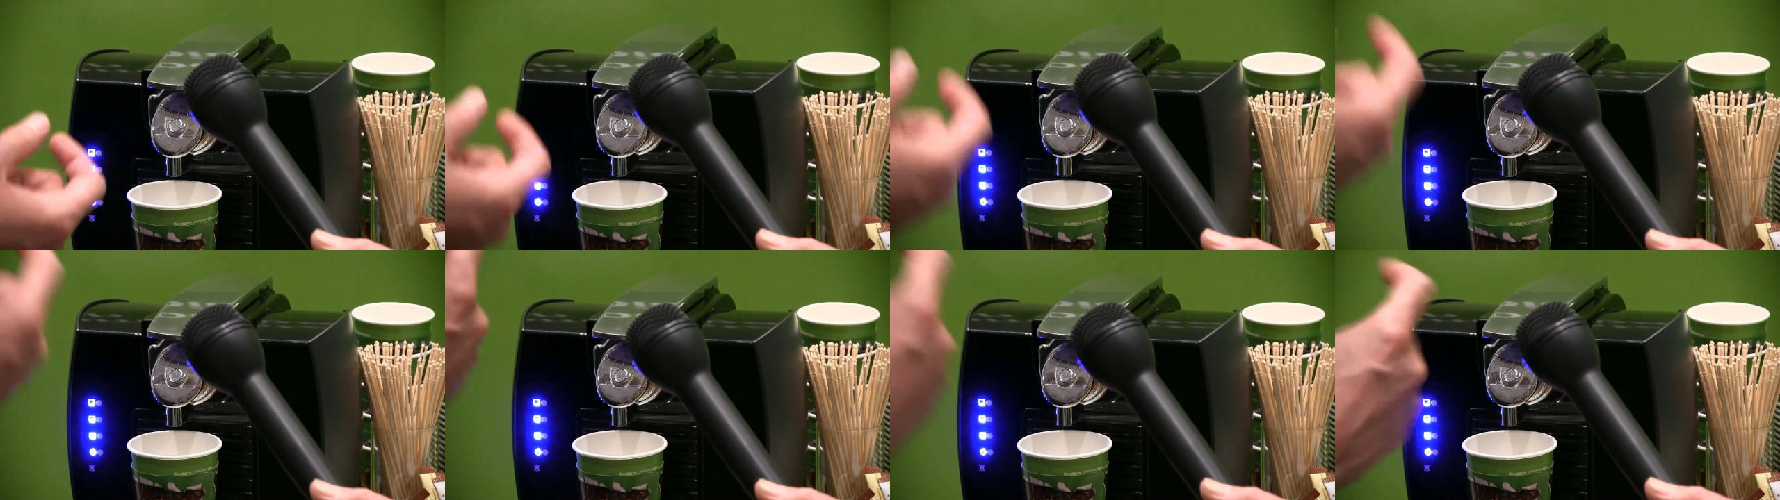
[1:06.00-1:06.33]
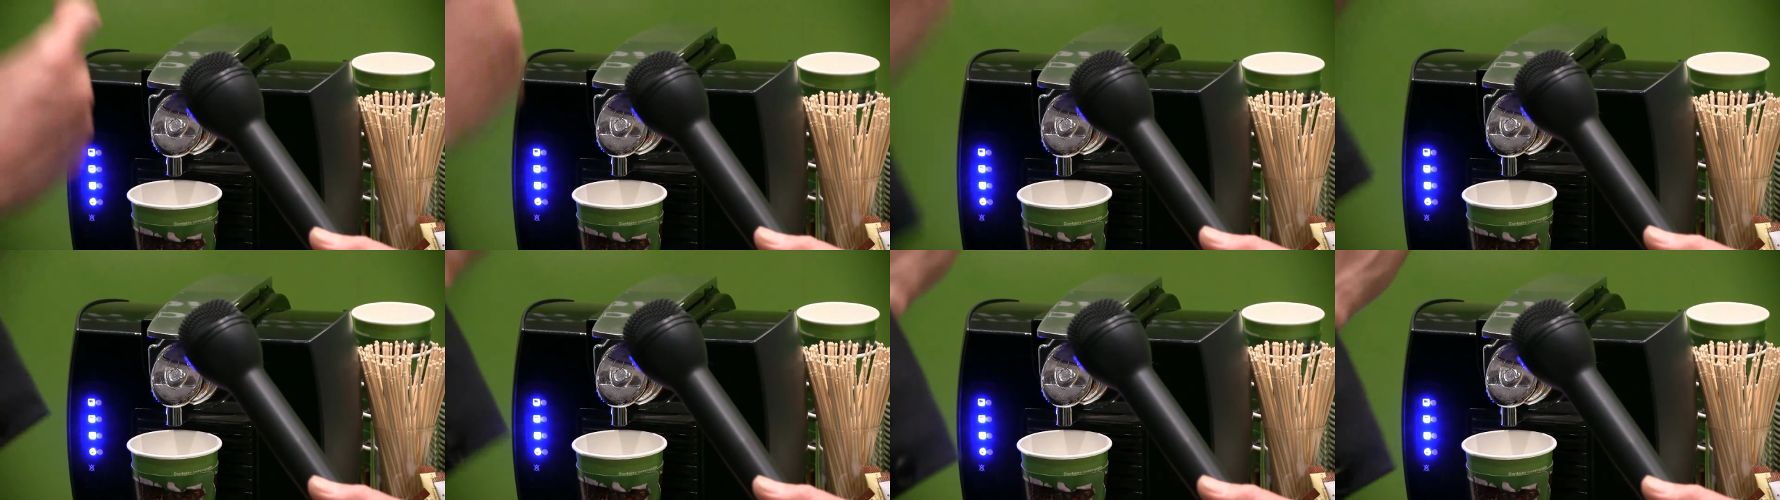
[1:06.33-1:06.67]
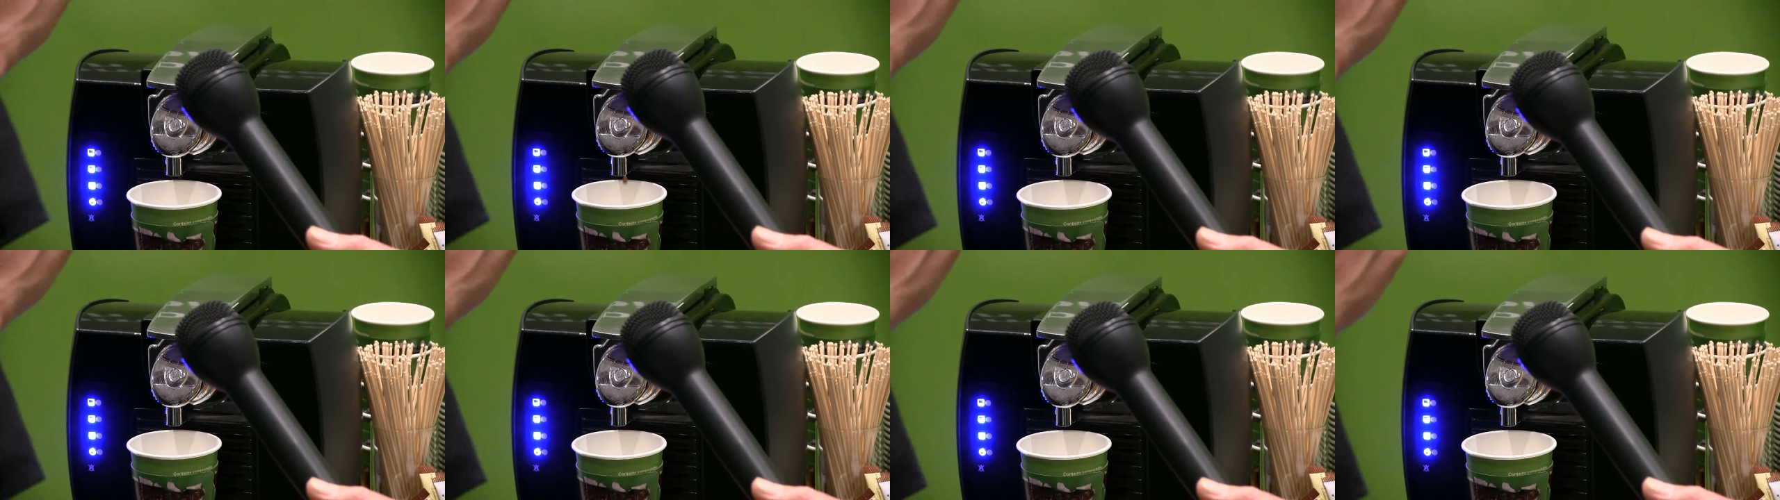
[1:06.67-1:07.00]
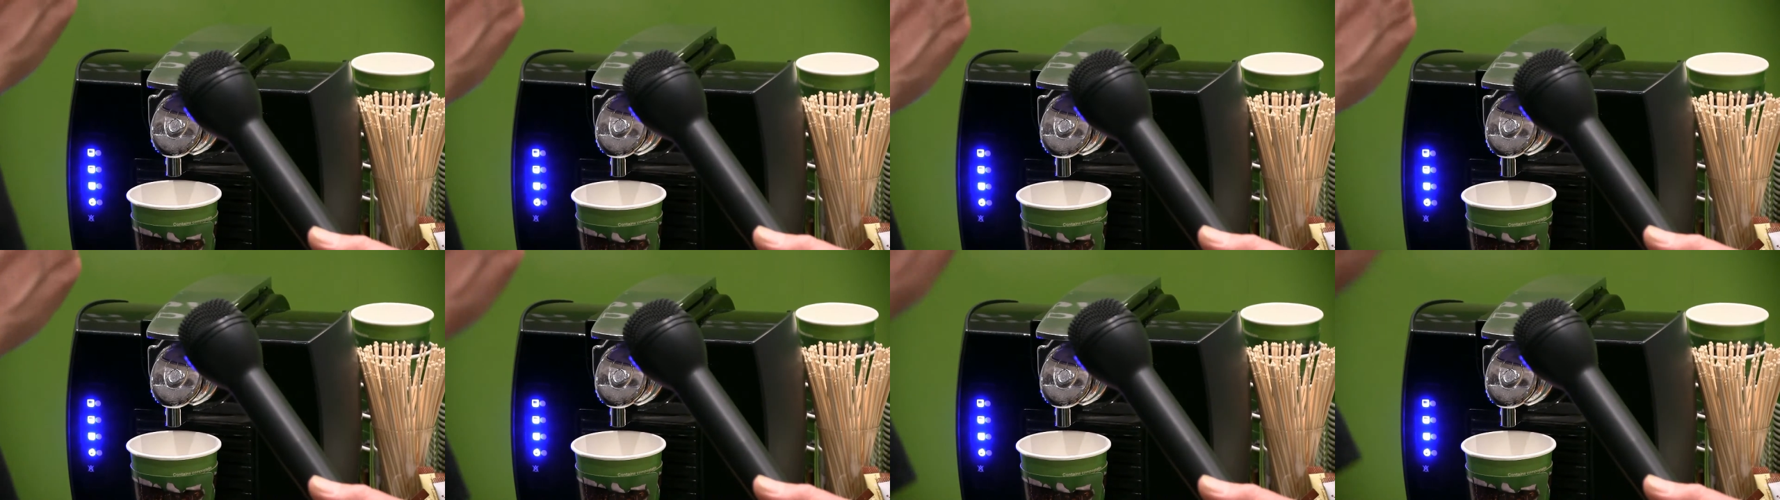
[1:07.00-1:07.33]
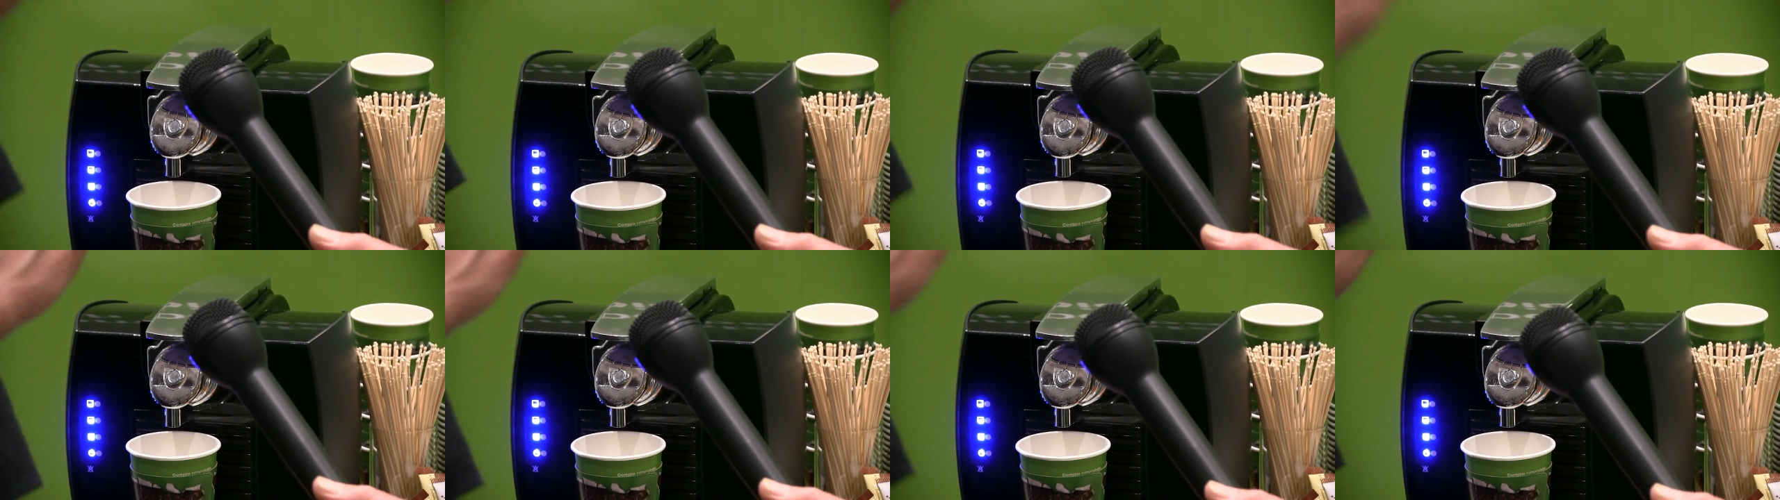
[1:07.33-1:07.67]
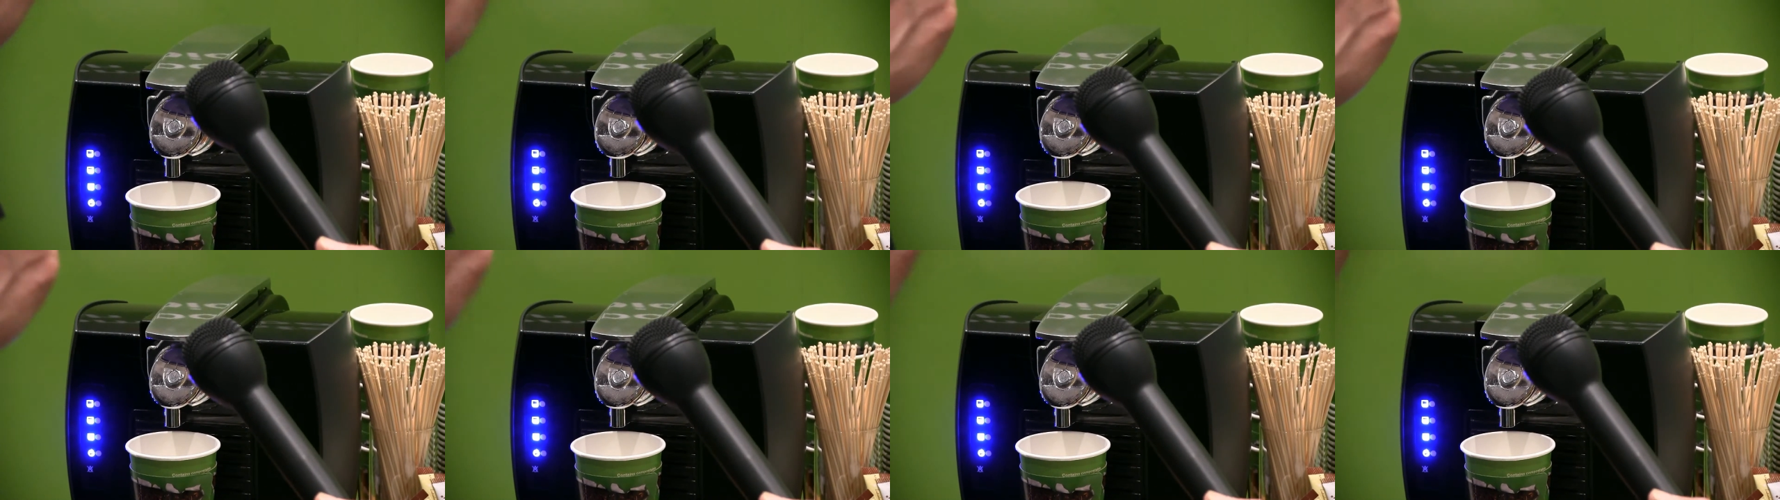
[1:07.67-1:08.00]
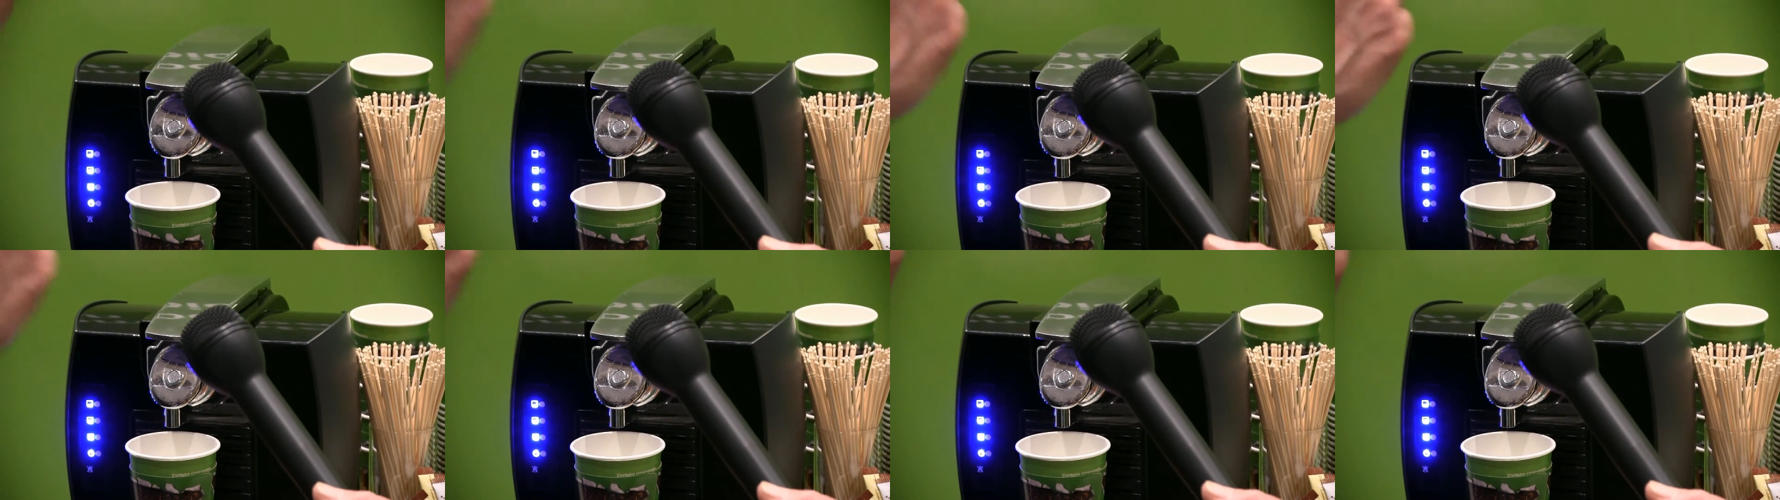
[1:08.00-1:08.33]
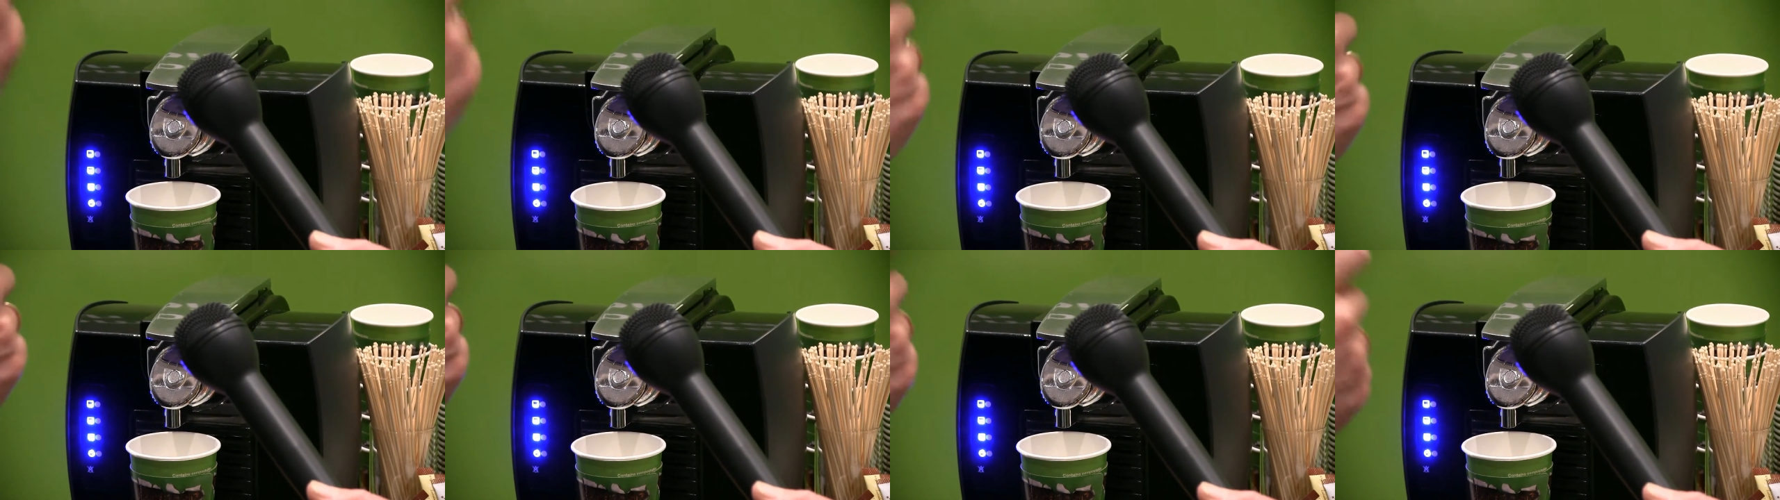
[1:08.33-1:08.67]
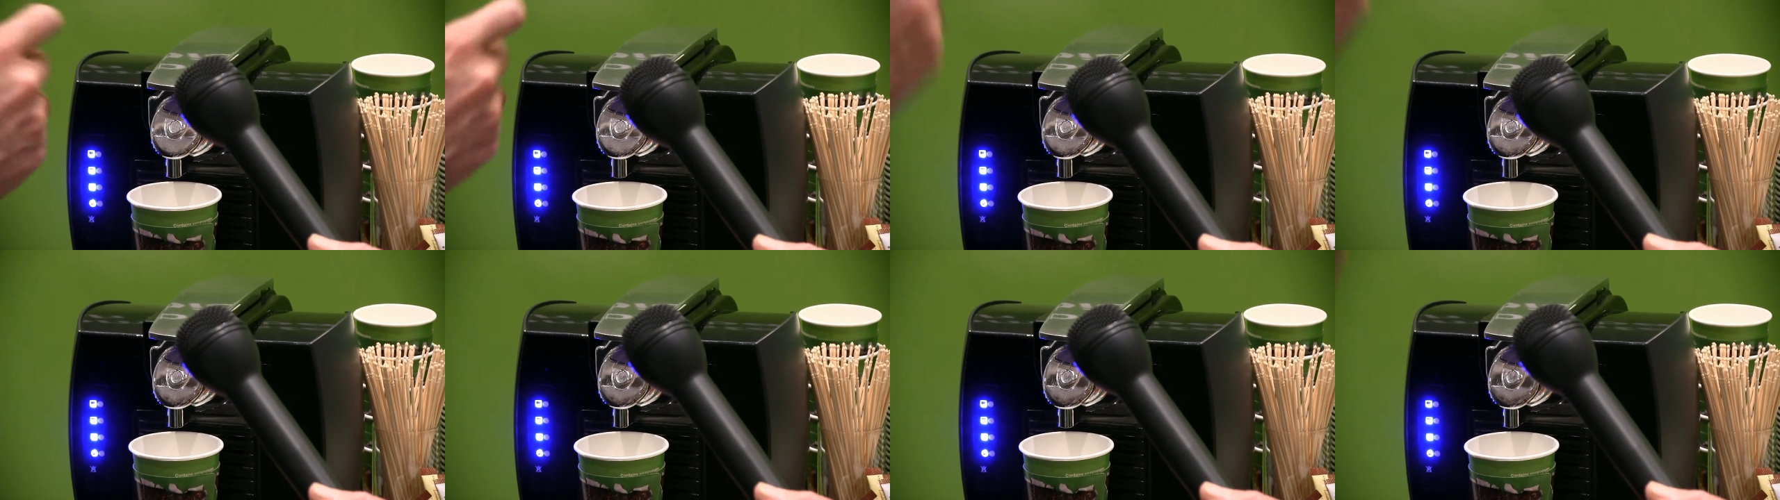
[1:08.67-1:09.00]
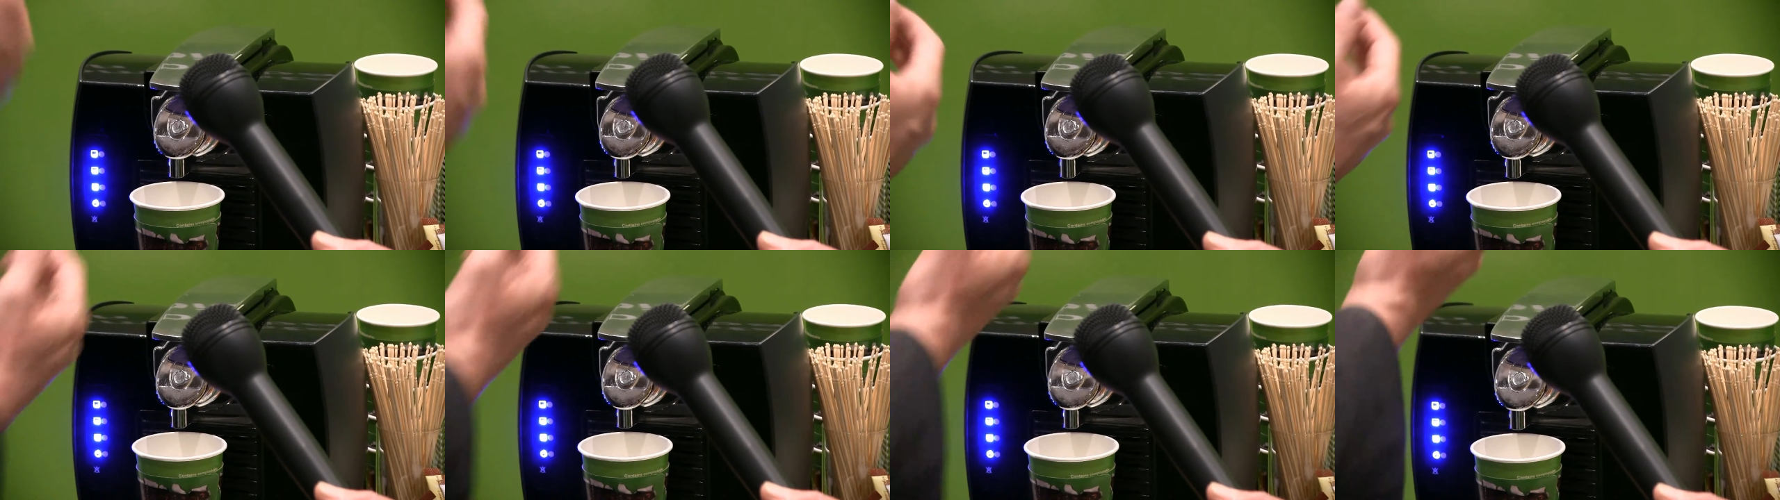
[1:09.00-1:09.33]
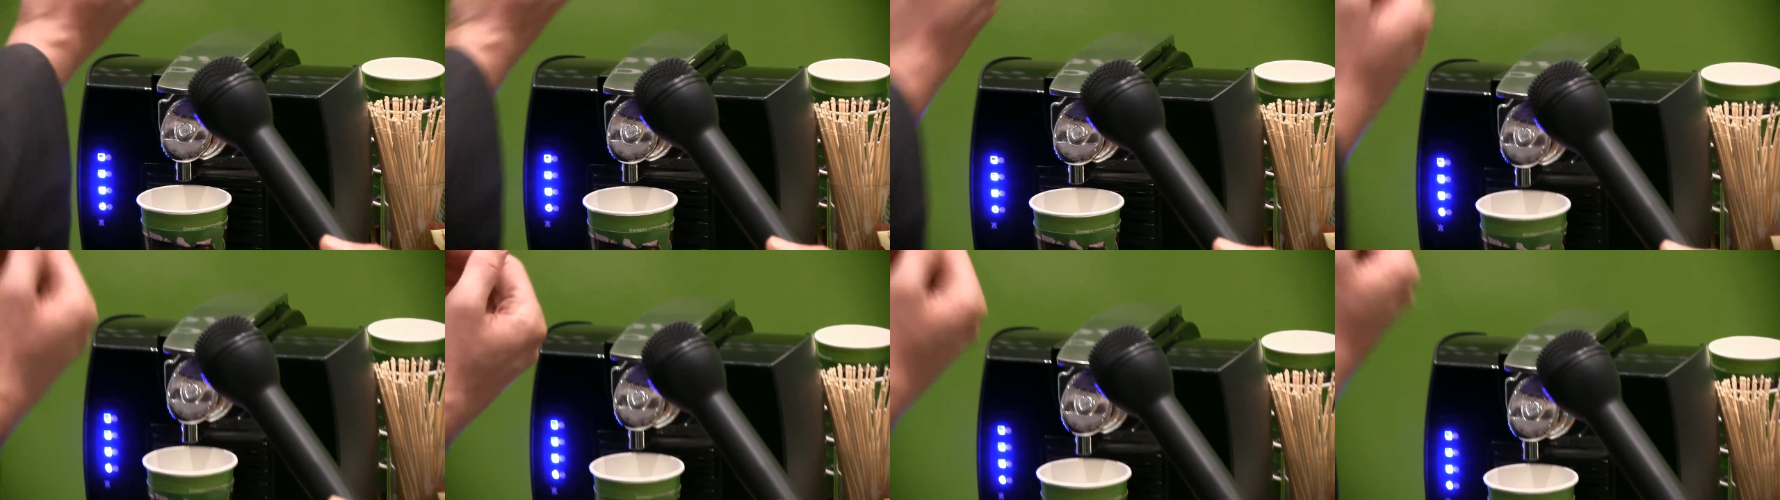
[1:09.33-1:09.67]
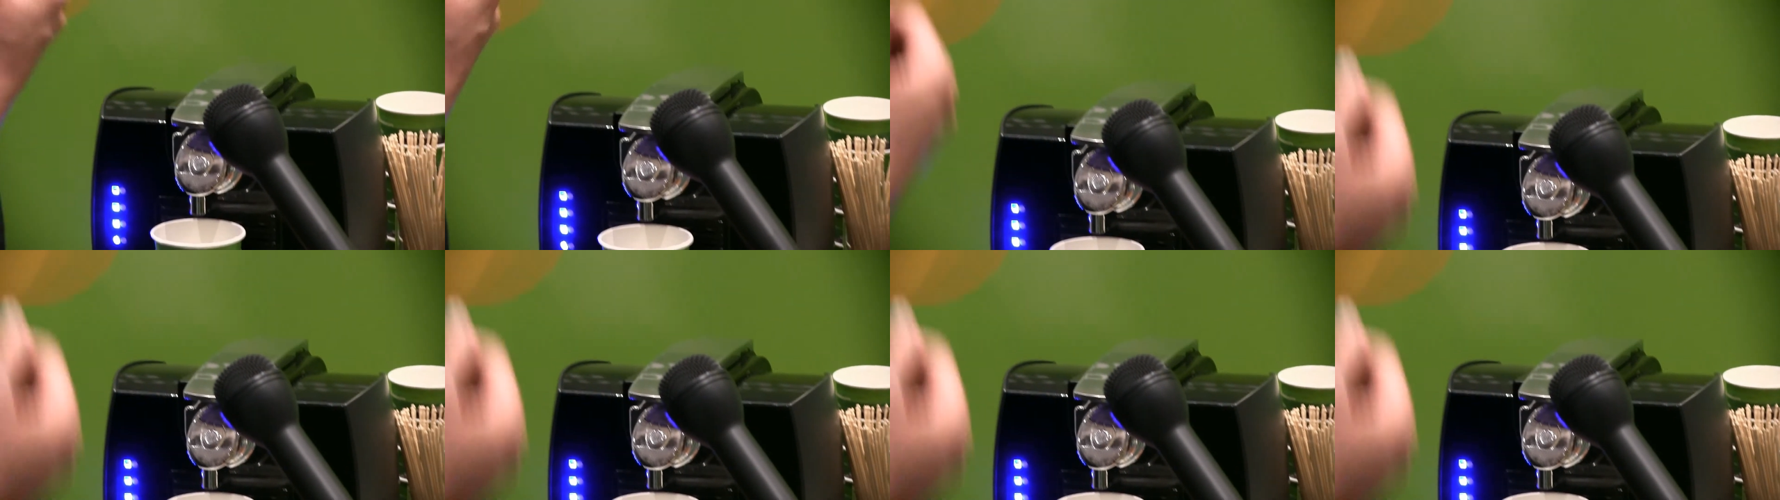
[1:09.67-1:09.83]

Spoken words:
(no speaker visible)